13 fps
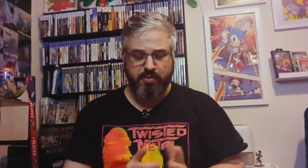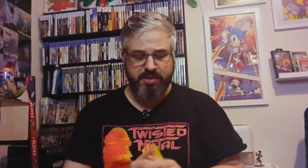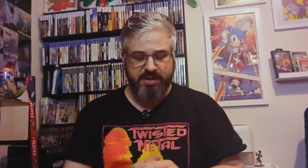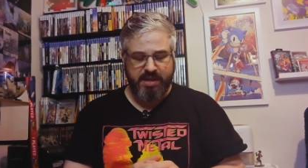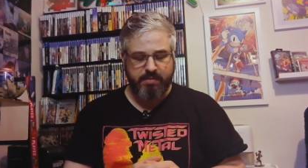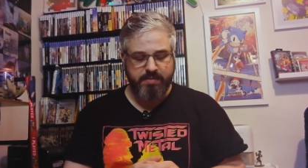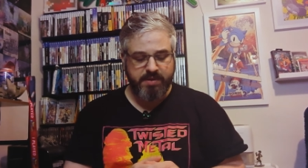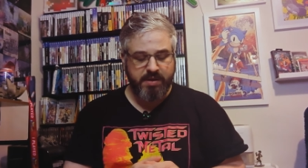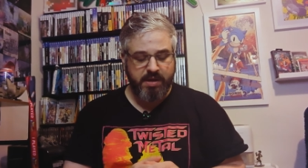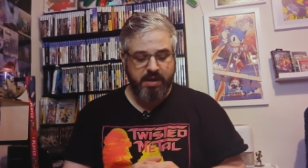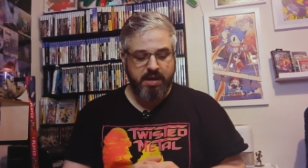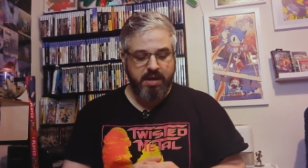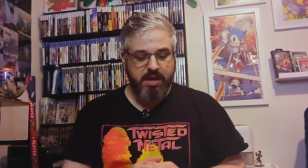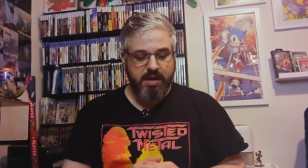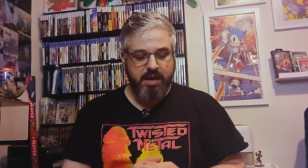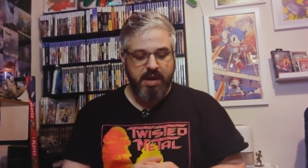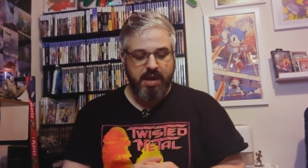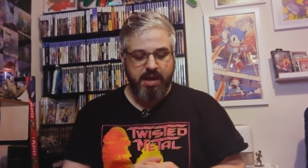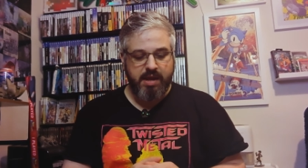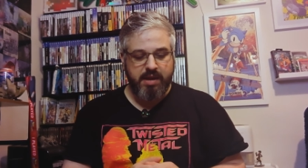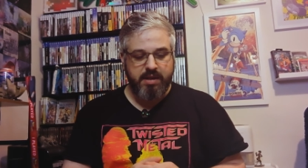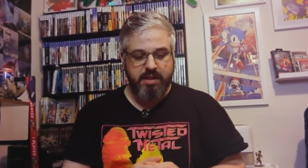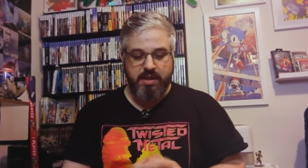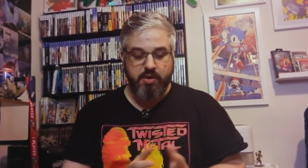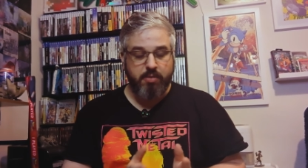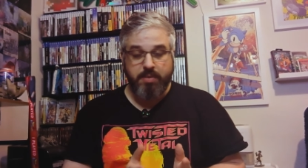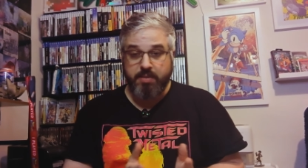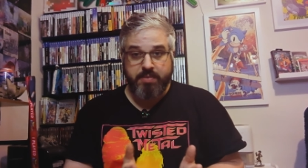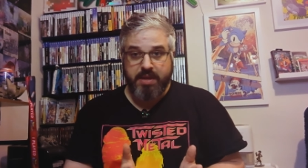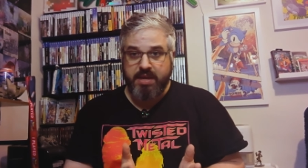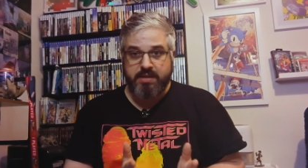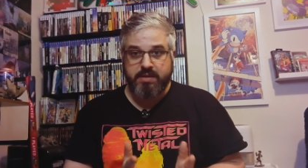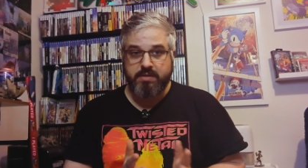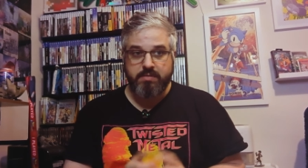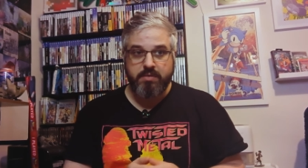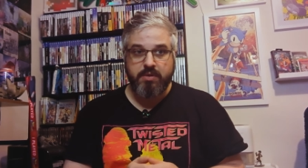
sports games and then nobody plays